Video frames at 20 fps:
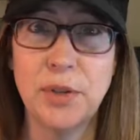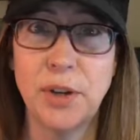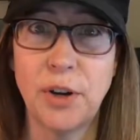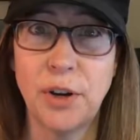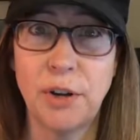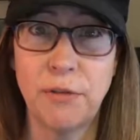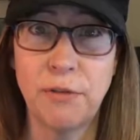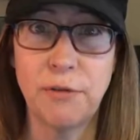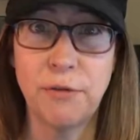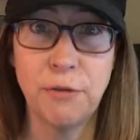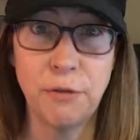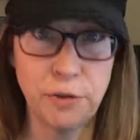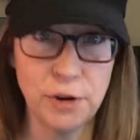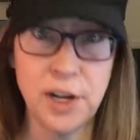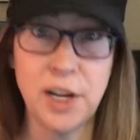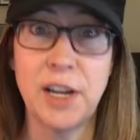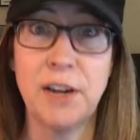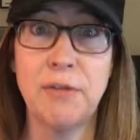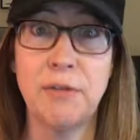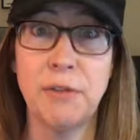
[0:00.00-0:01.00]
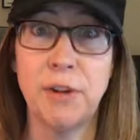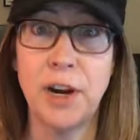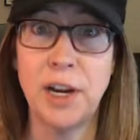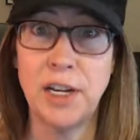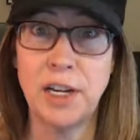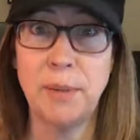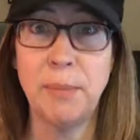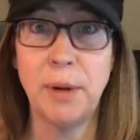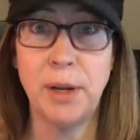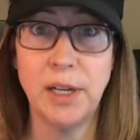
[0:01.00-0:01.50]
are free for
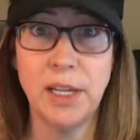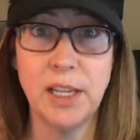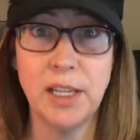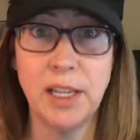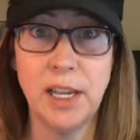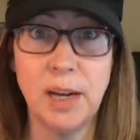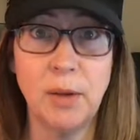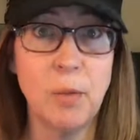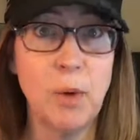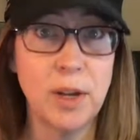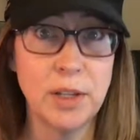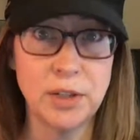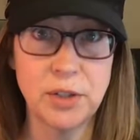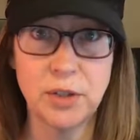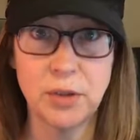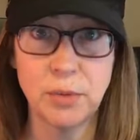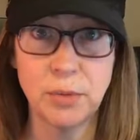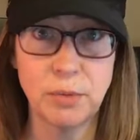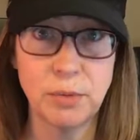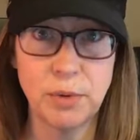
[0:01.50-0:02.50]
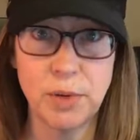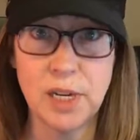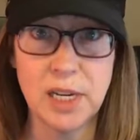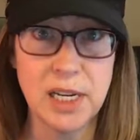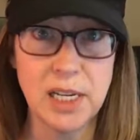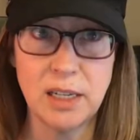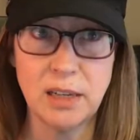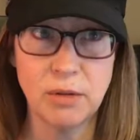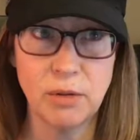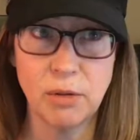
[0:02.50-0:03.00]
anybody that wants to
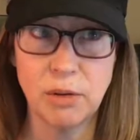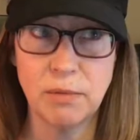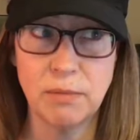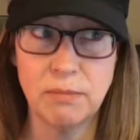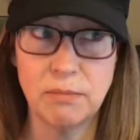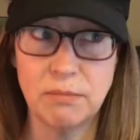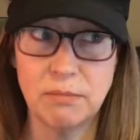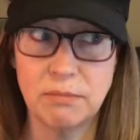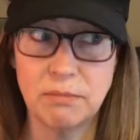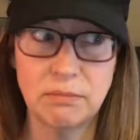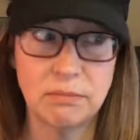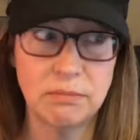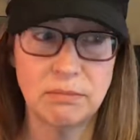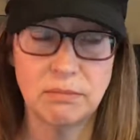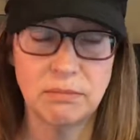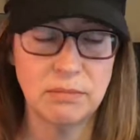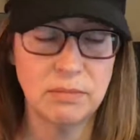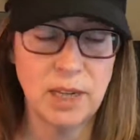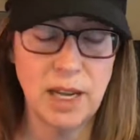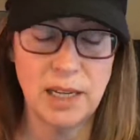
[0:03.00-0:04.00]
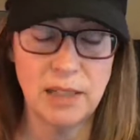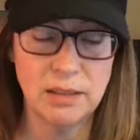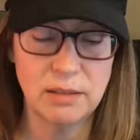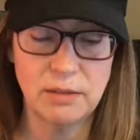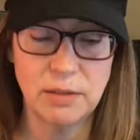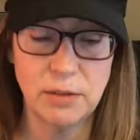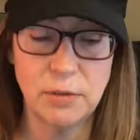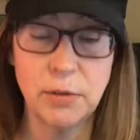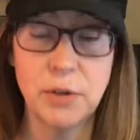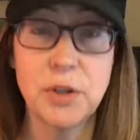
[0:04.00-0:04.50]
read, or I don't know,
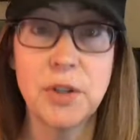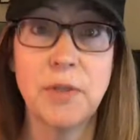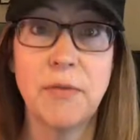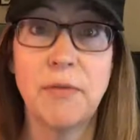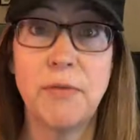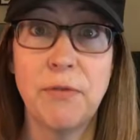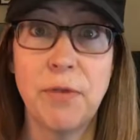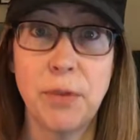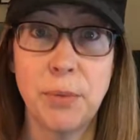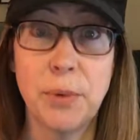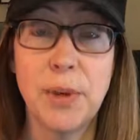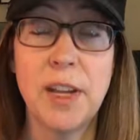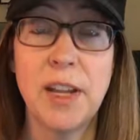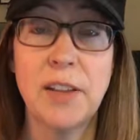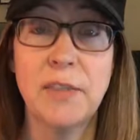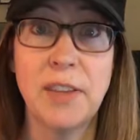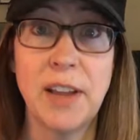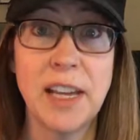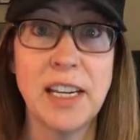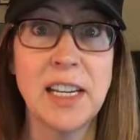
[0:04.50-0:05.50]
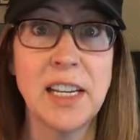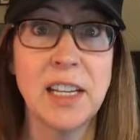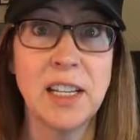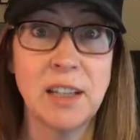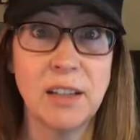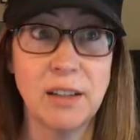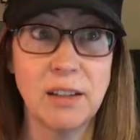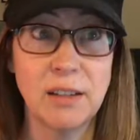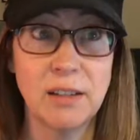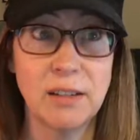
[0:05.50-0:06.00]
the first 3 of any
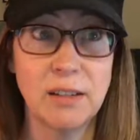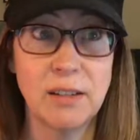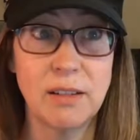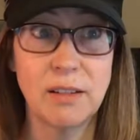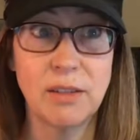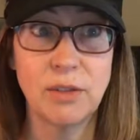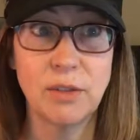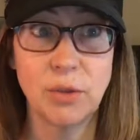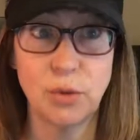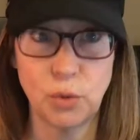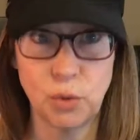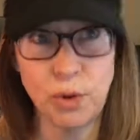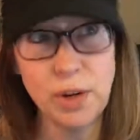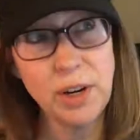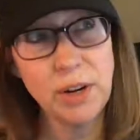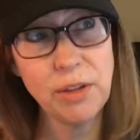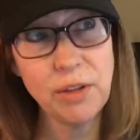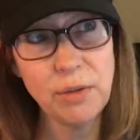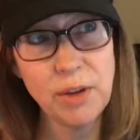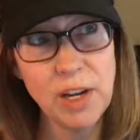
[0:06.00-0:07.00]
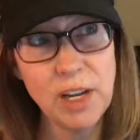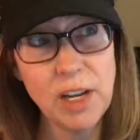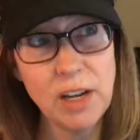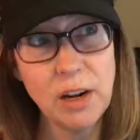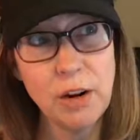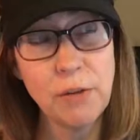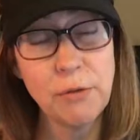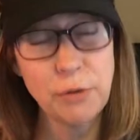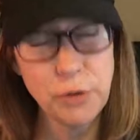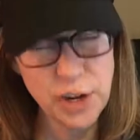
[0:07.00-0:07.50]
story
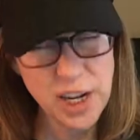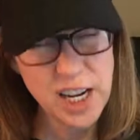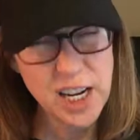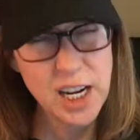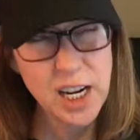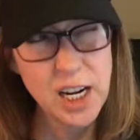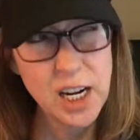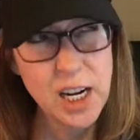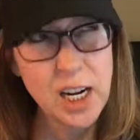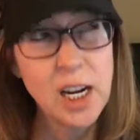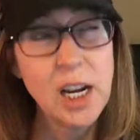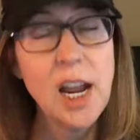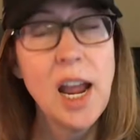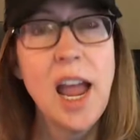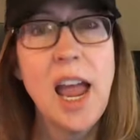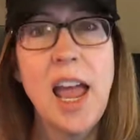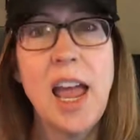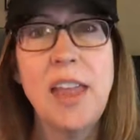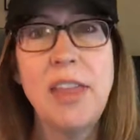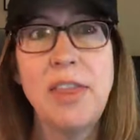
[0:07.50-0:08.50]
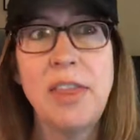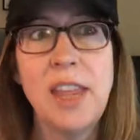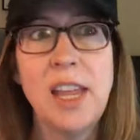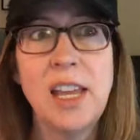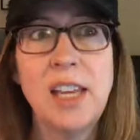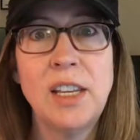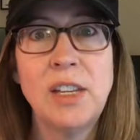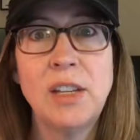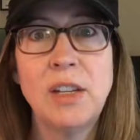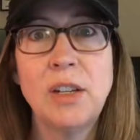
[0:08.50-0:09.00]
are free. And
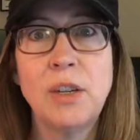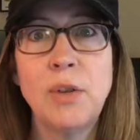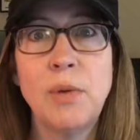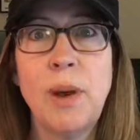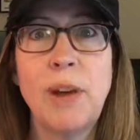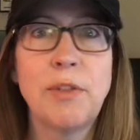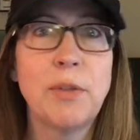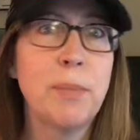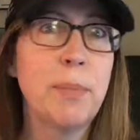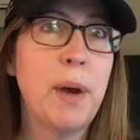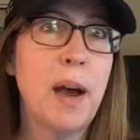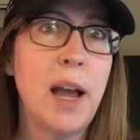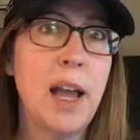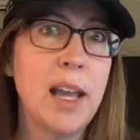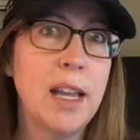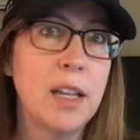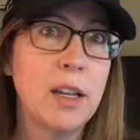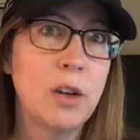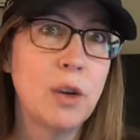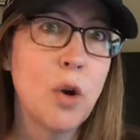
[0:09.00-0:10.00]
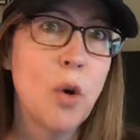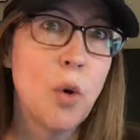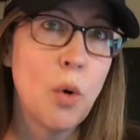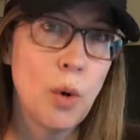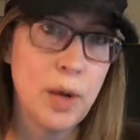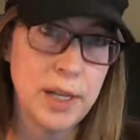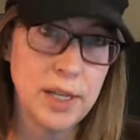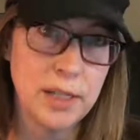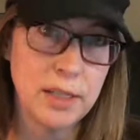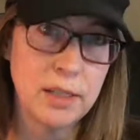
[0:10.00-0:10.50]
then you have to buy
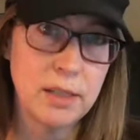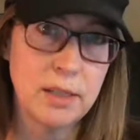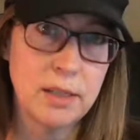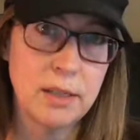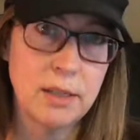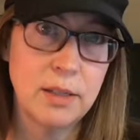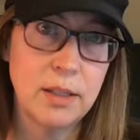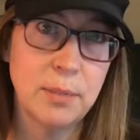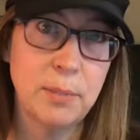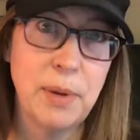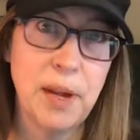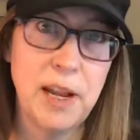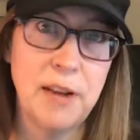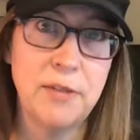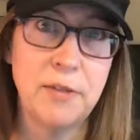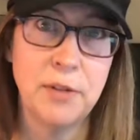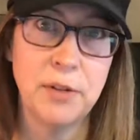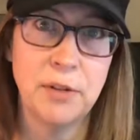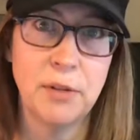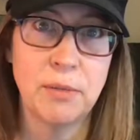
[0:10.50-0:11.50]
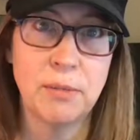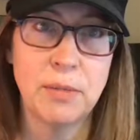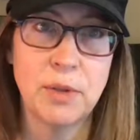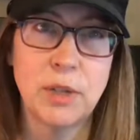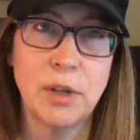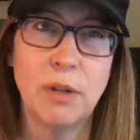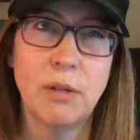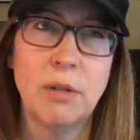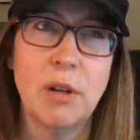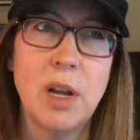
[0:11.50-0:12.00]
coins to pay for them.
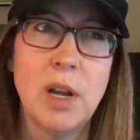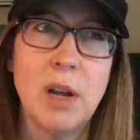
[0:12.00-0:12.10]
So